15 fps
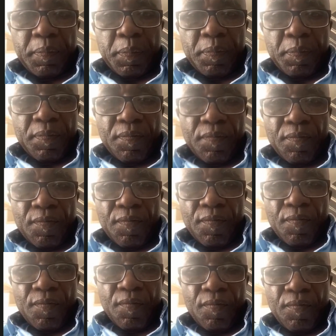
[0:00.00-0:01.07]
Right,
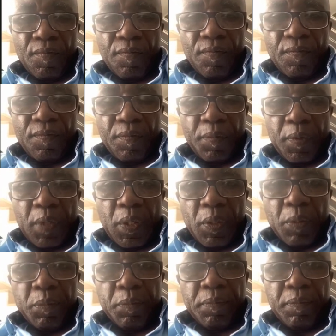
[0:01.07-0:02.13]
so all these lands, I
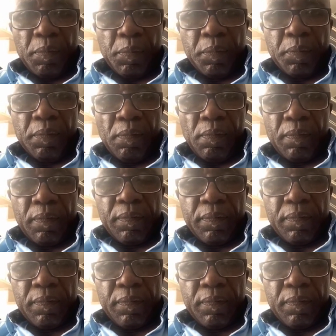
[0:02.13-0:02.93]
understand, must come